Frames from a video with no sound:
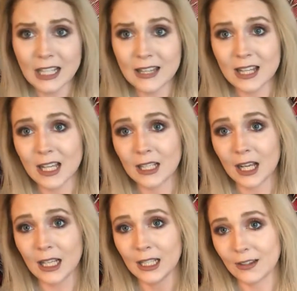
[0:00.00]
And then
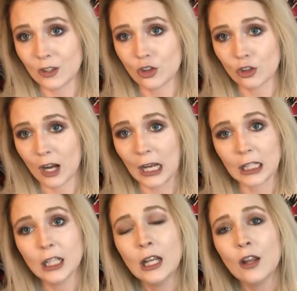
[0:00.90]
I hit the
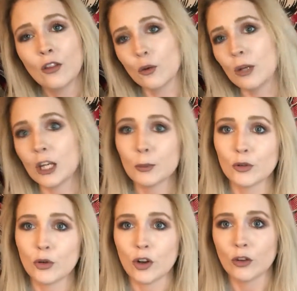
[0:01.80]
track the week
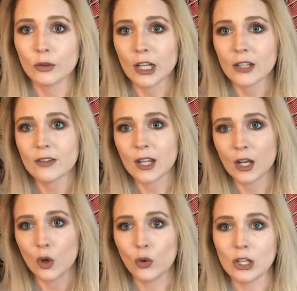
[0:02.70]
before the race
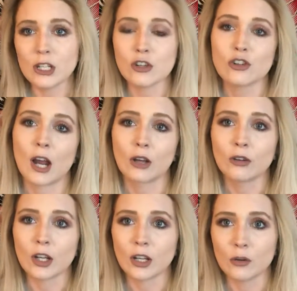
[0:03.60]
and only did track
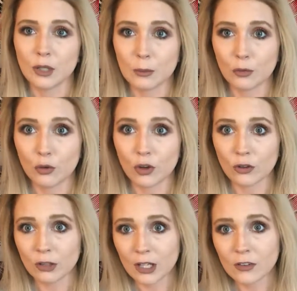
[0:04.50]
running the week before
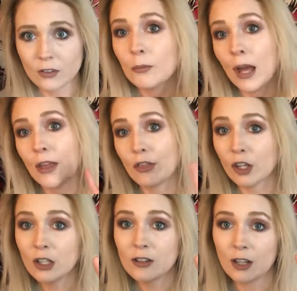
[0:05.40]
the race. My
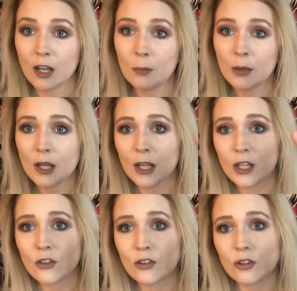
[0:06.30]
third tip
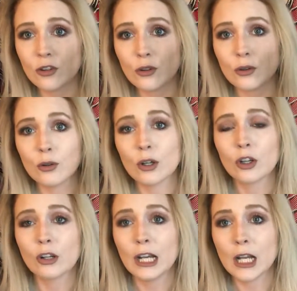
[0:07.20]
is to
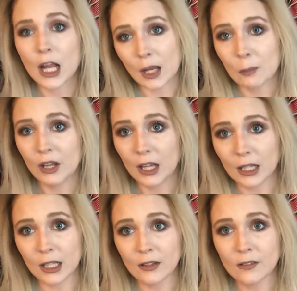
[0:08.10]
create a
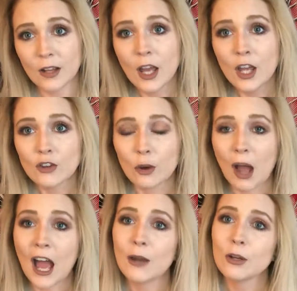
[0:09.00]
playlist.
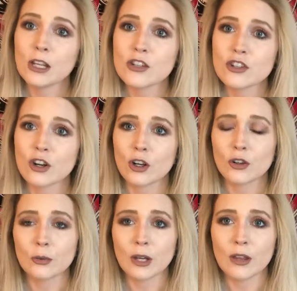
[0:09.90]
So I really
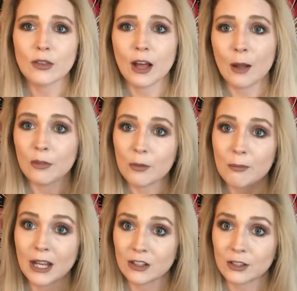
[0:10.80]
struggled with um, the
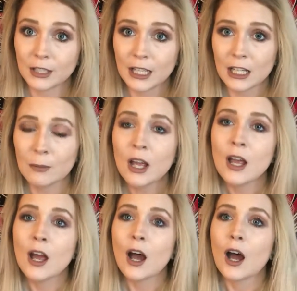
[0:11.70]
mental game
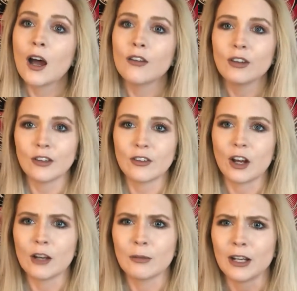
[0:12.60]
of,
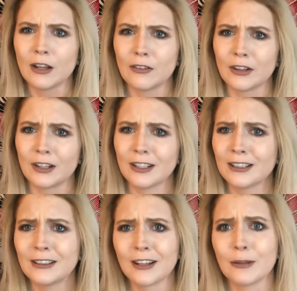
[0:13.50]
sorry, my nails are
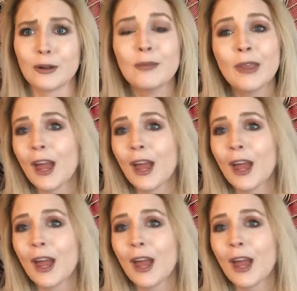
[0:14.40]
terrible.